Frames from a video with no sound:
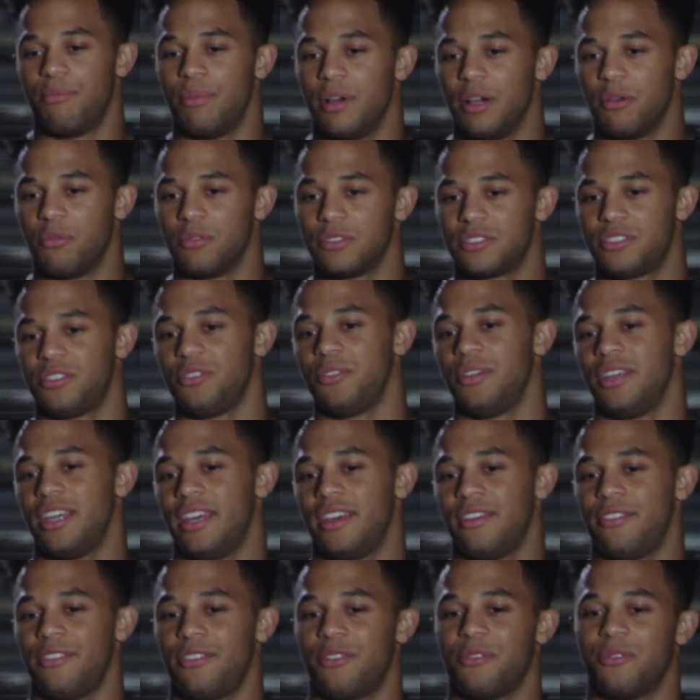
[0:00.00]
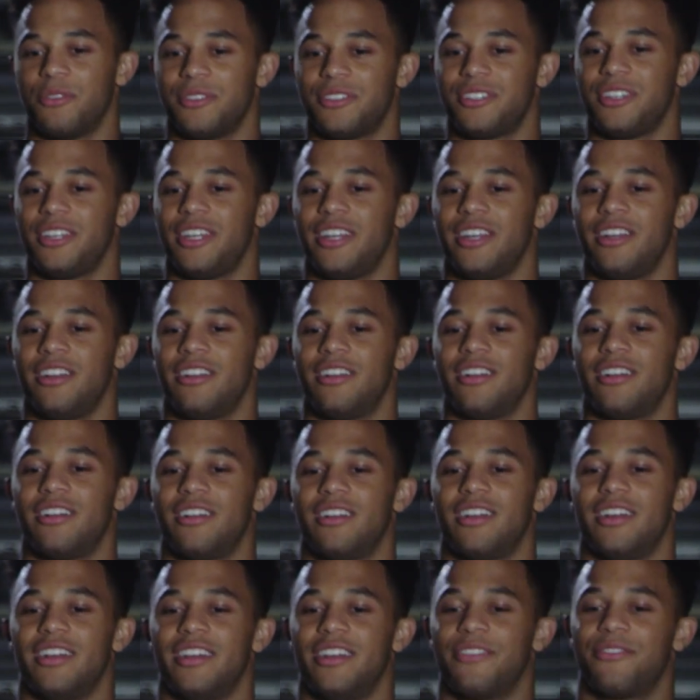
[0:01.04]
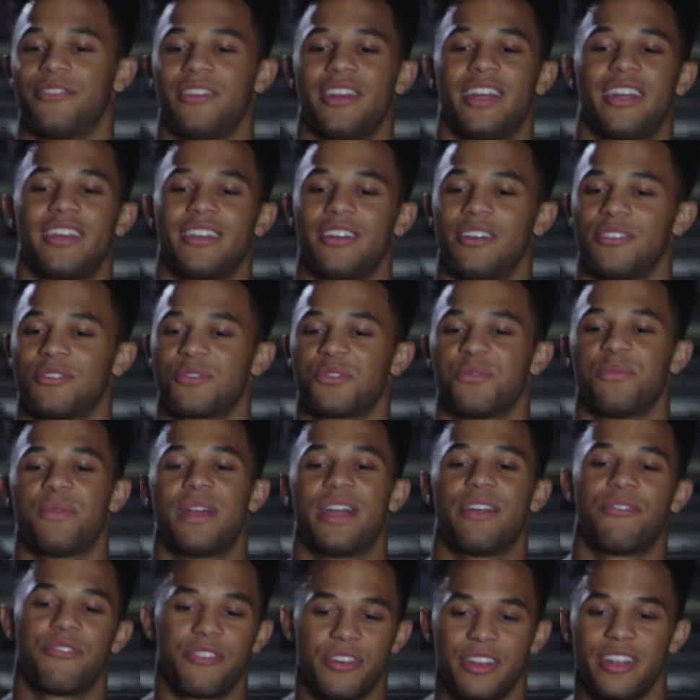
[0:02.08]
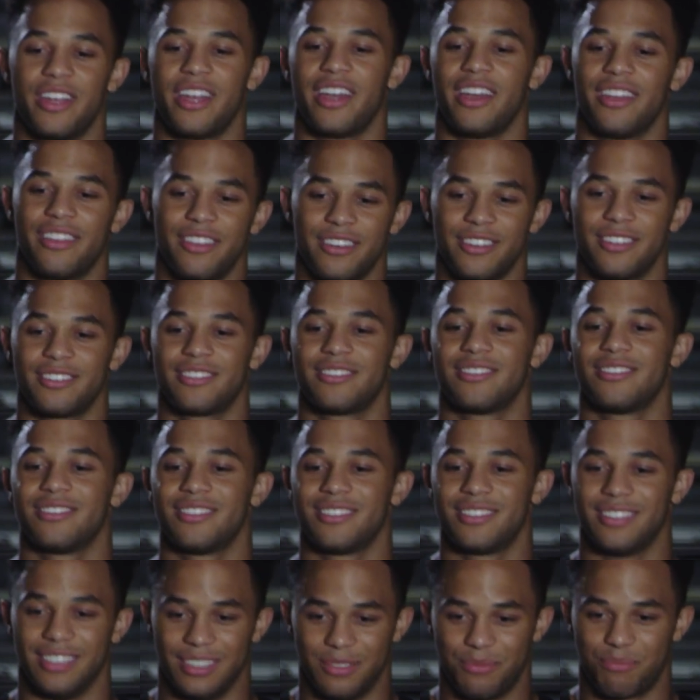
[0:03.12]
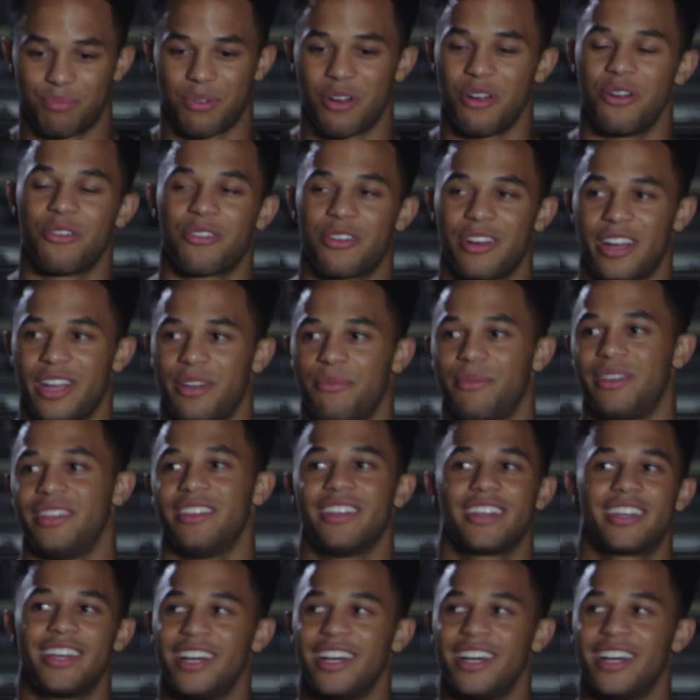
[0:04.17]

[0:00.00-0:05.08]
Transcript: But once you hear a different head coach from every other program in the